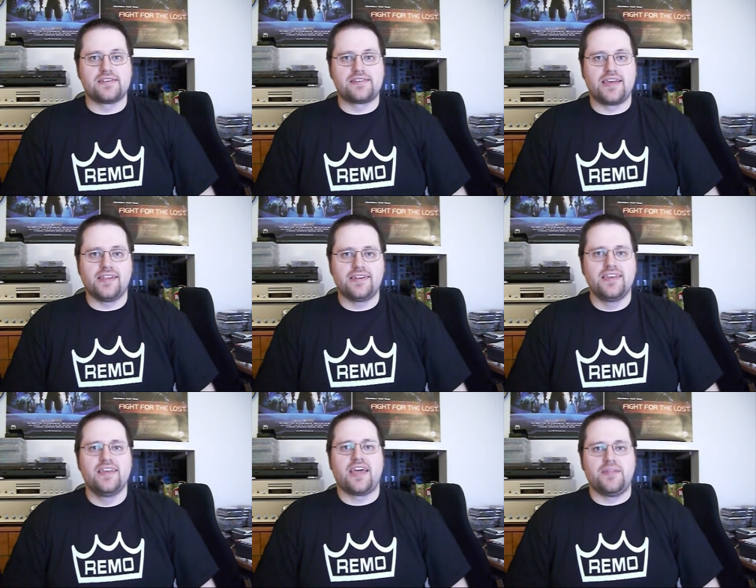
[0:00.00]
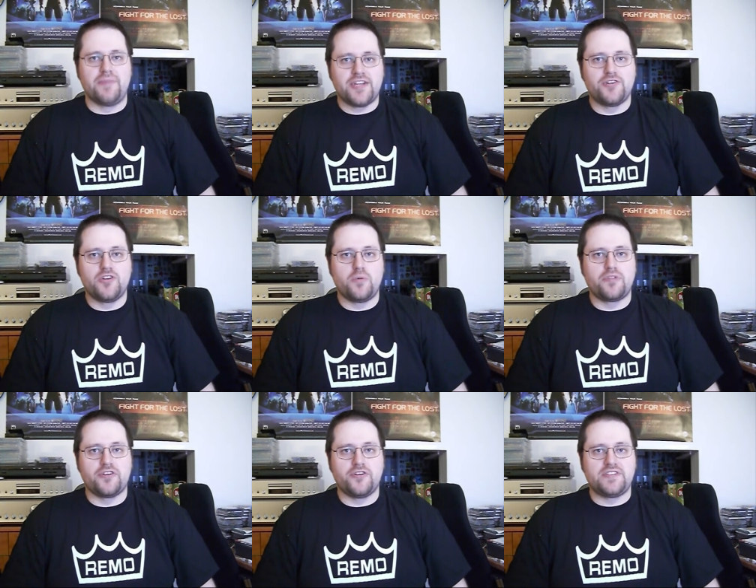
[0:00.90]
Salad and
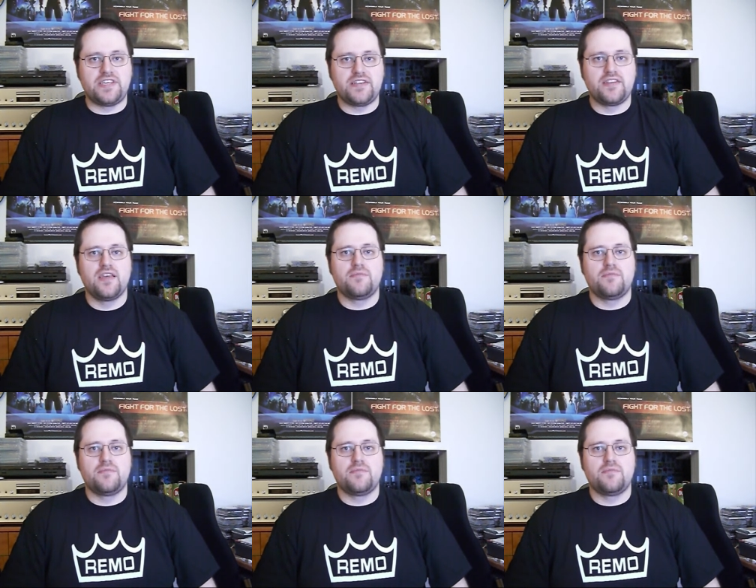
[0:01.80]
Metronome13